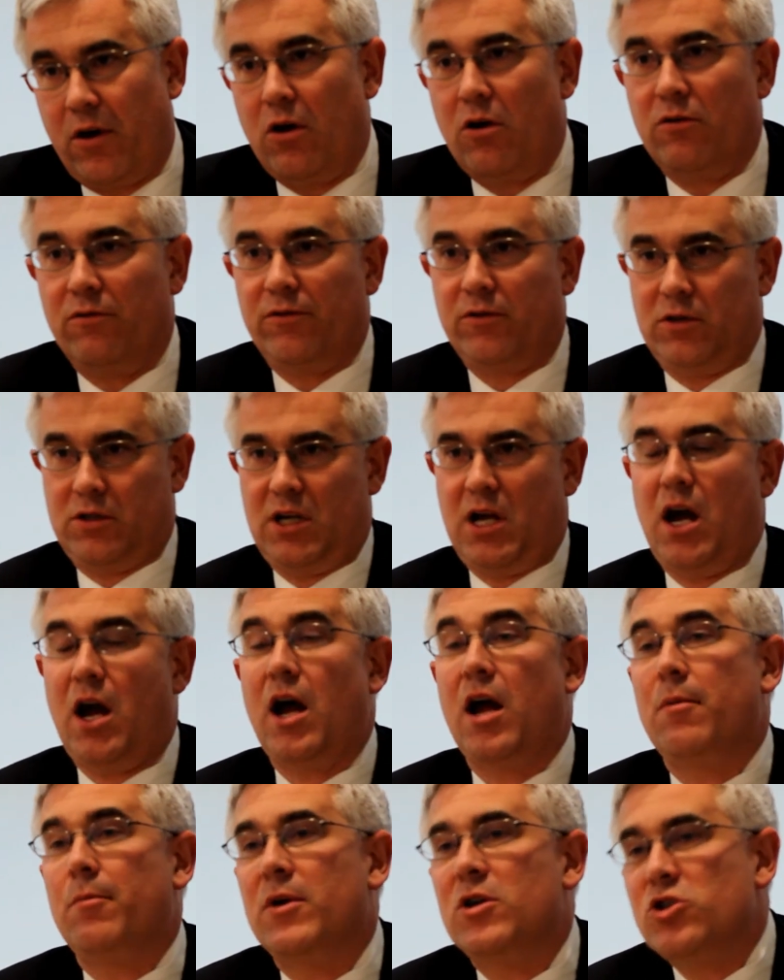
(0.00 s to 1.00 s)
over
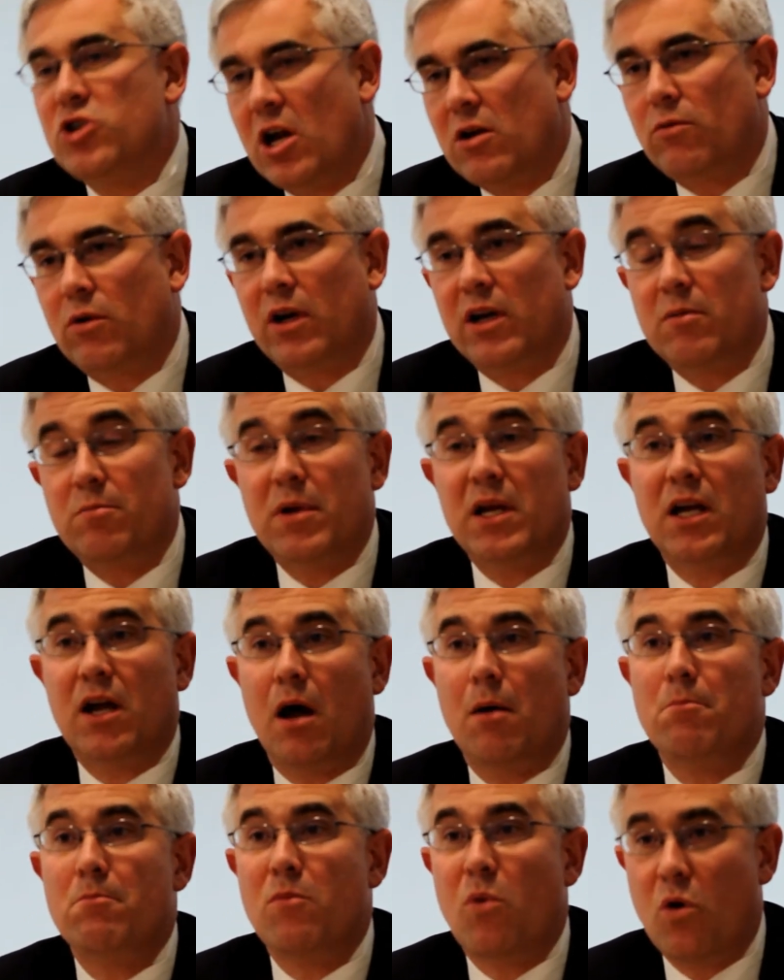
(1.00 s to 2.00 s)
time and generally
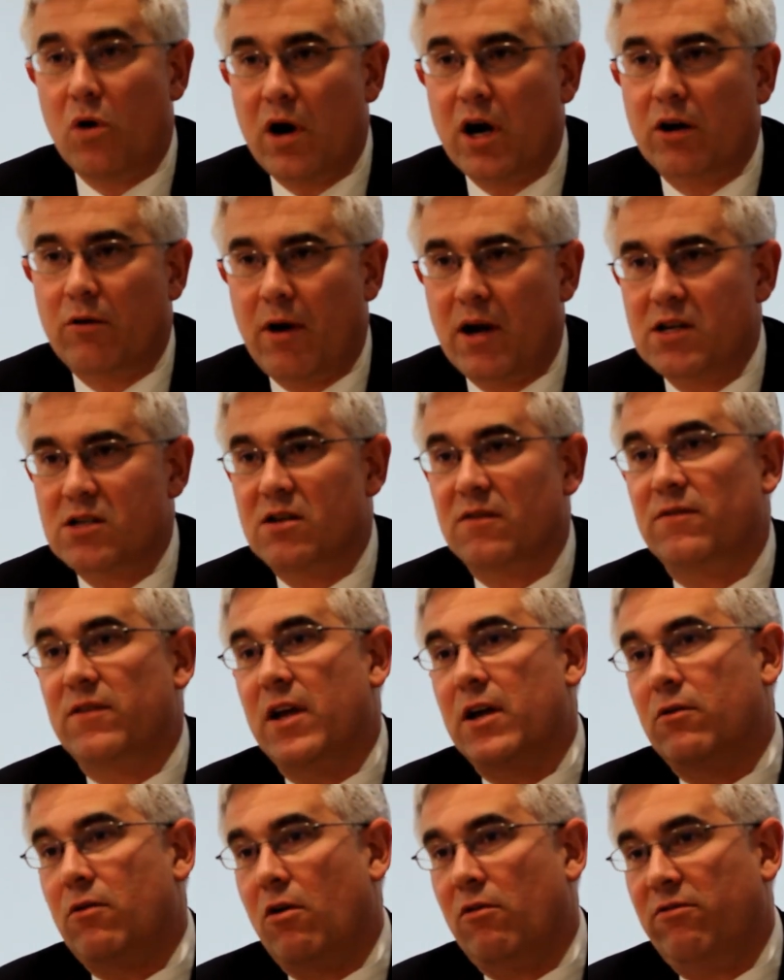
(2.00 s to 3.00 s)
become more aggressive.
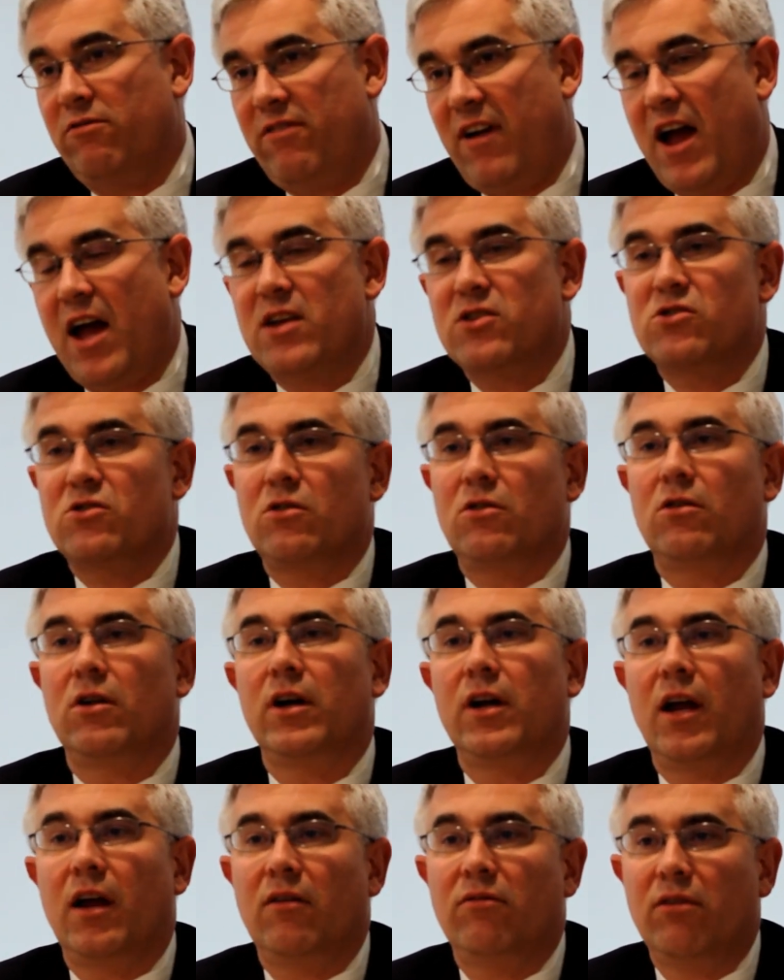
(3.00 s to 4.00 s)
They grow faster
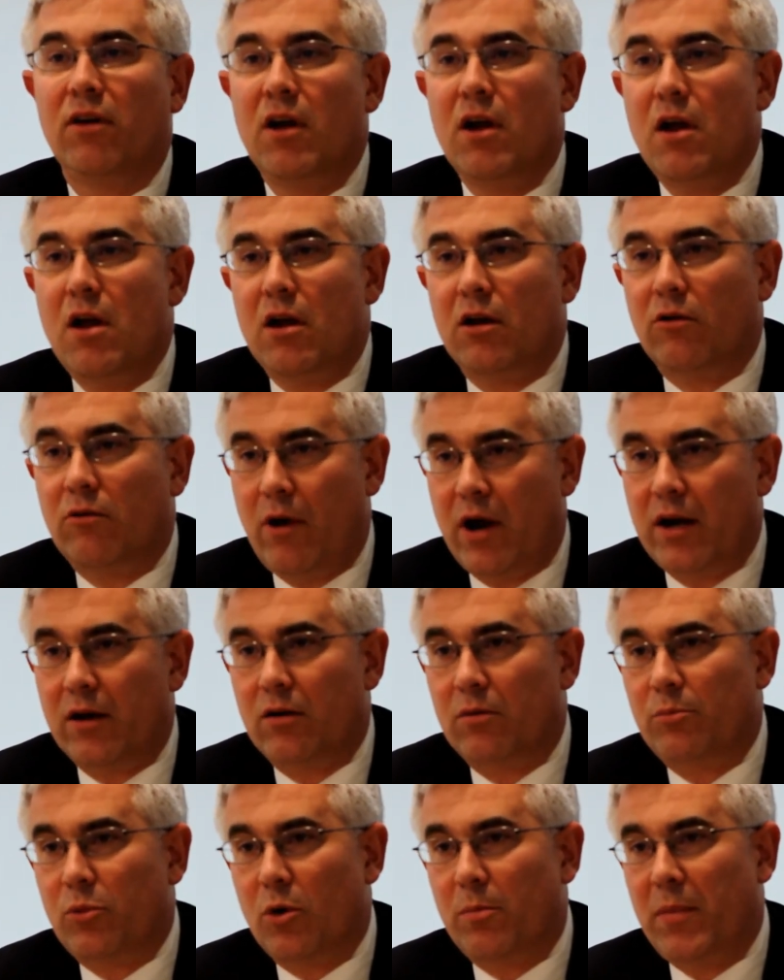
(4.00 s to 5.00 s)
and have
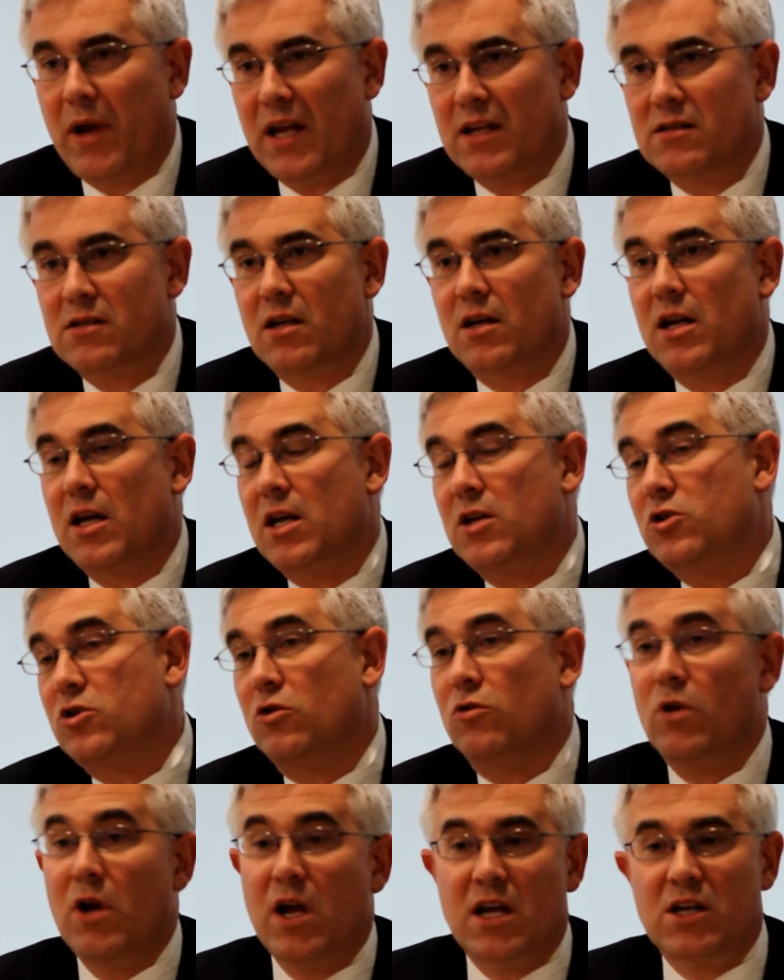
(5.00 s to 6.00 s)
greater propensity
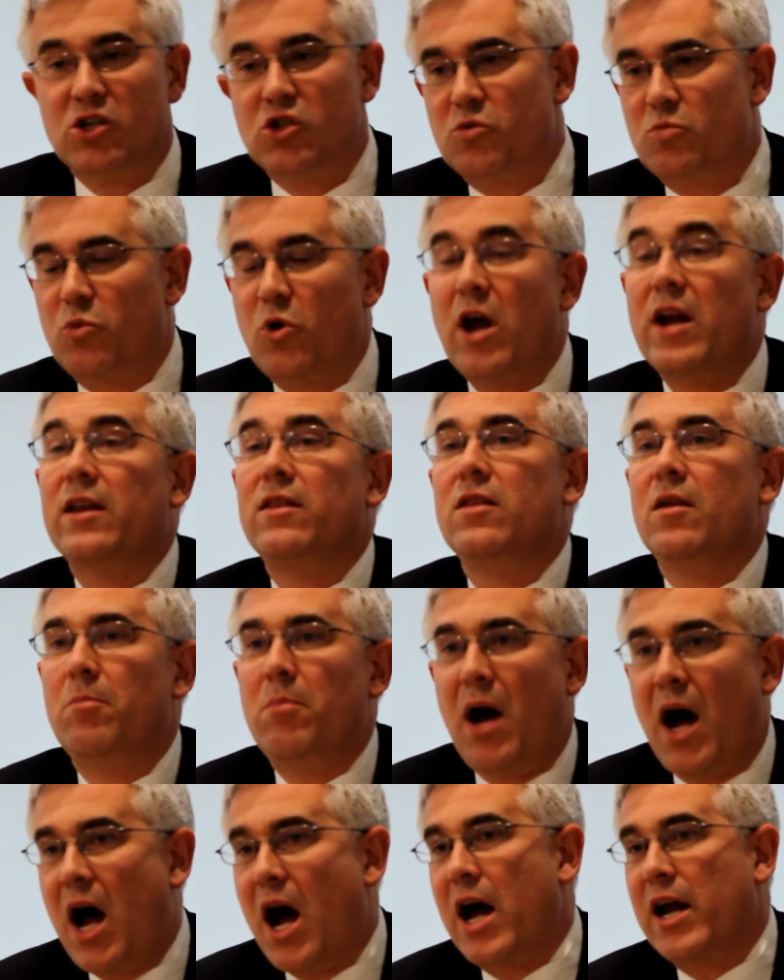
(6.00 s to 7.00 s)
to spread in the
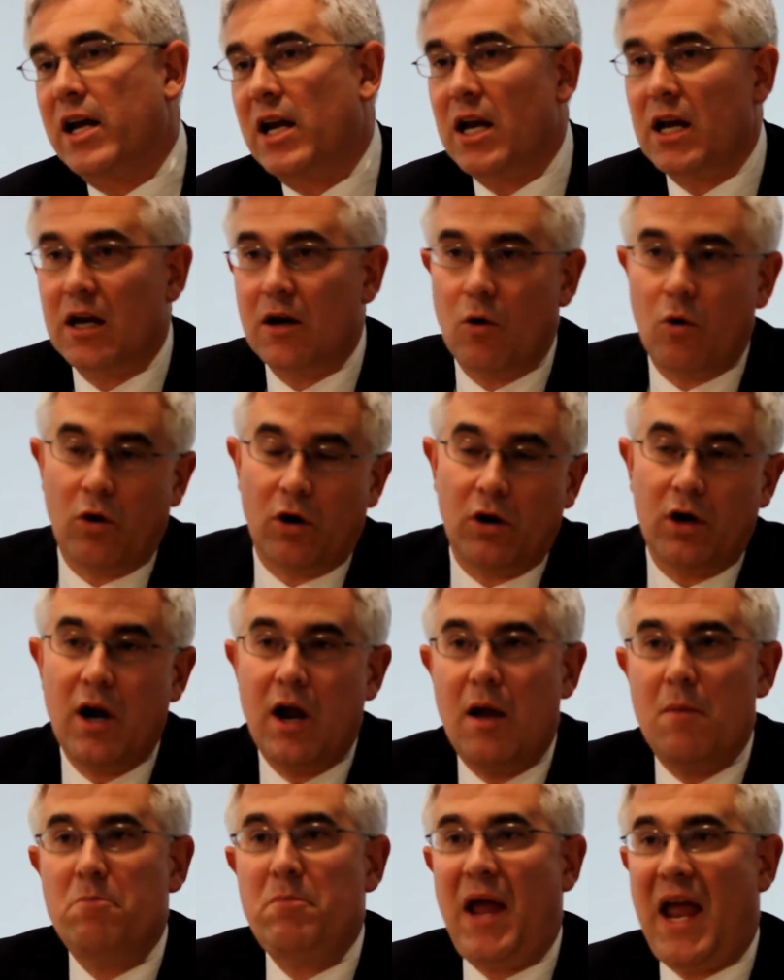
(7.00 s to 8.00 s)
body or
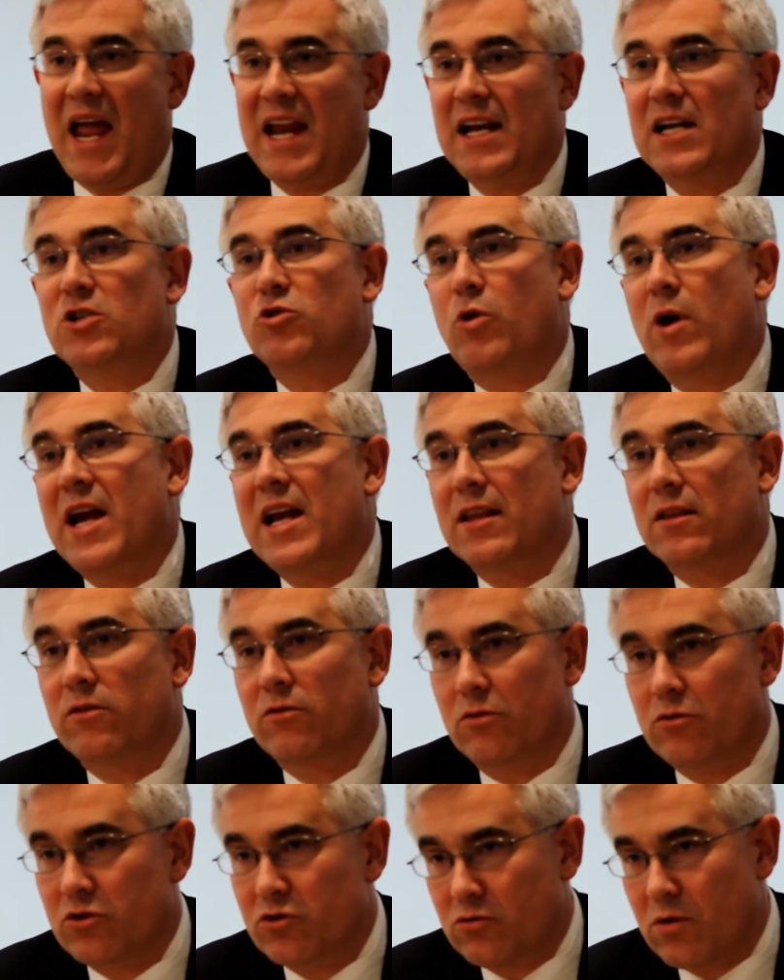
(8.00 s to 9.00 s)
penetrate
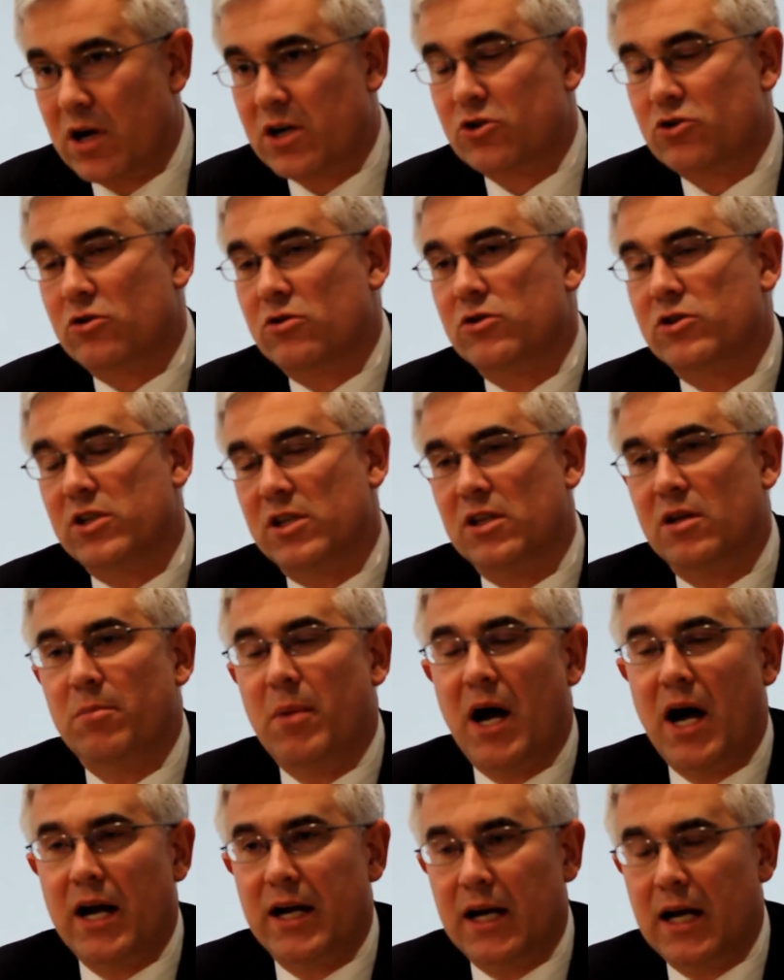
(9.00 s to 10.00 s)
through structures in the
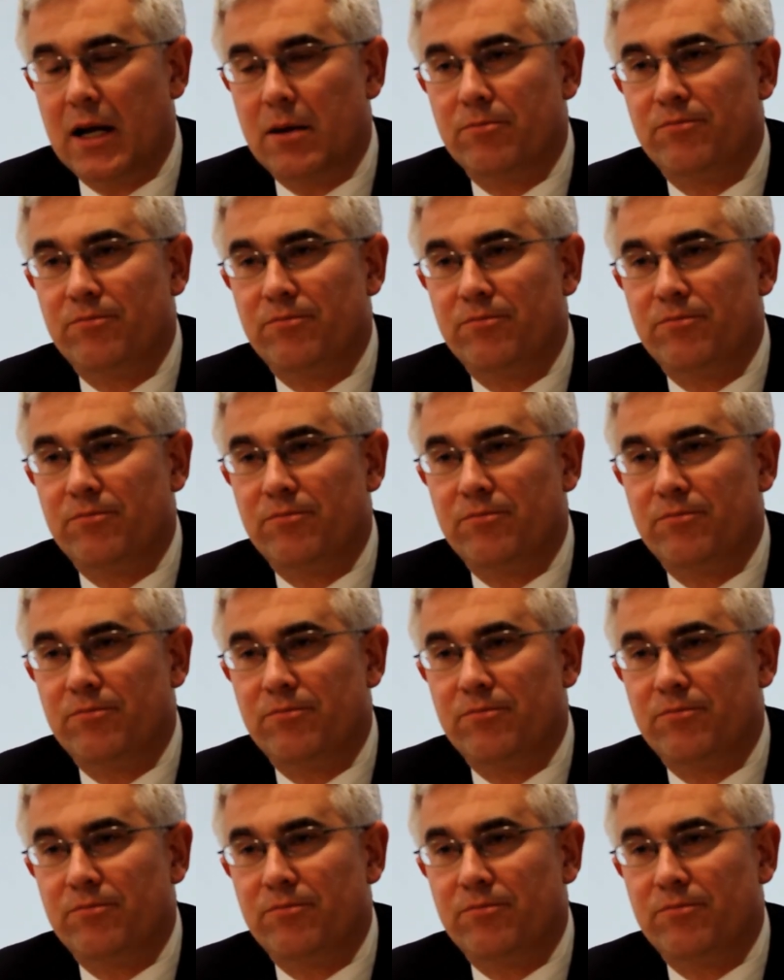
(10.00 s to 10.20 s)
body.